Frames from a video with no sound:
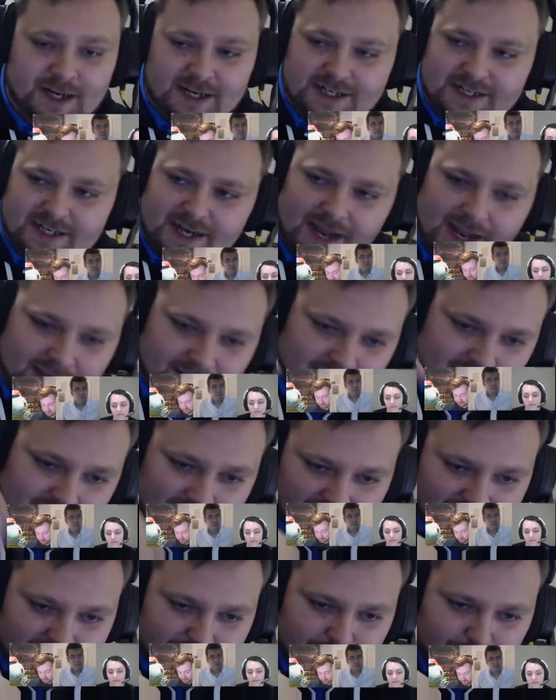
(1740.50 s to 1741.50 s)
his nail
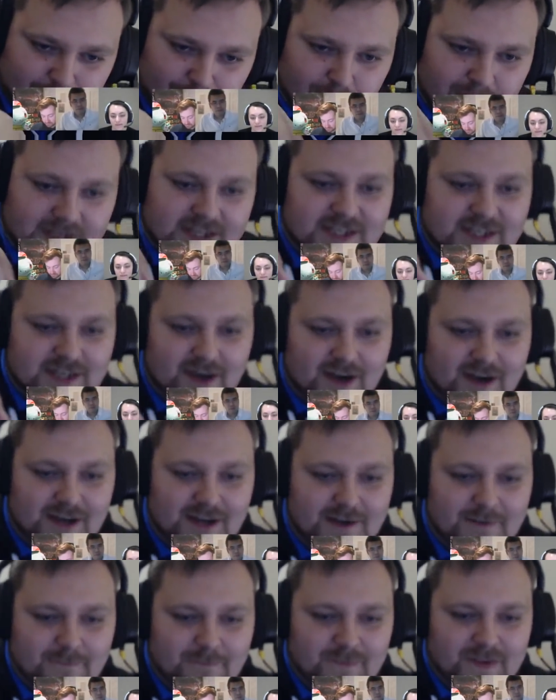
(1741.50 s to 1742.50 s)
and pressed on
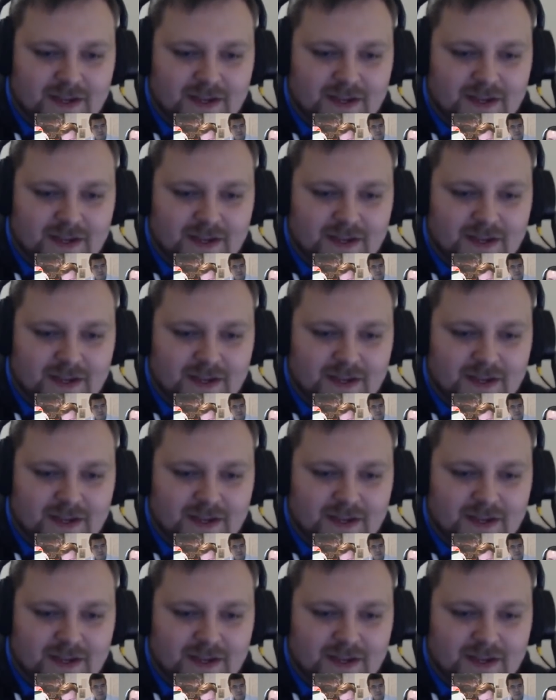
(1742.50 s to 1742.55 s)
it,